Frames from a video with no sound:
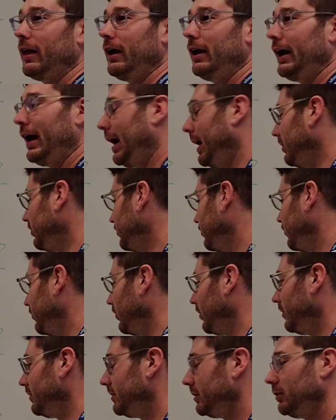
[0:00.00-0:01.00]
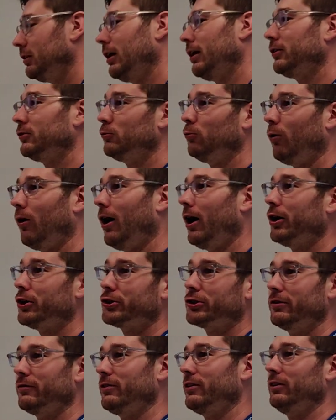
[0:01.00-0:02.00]
they ask for a deluxe
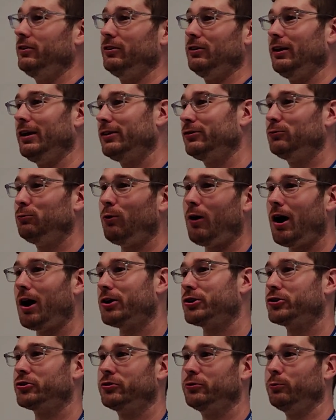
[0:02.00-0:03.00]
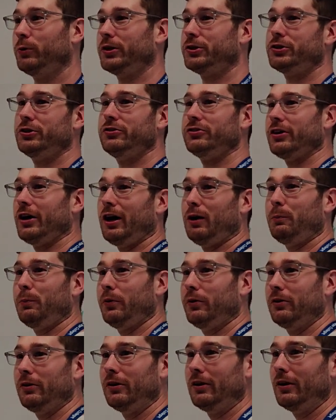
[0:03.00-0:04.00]
wash, if the deluxe wash switches up,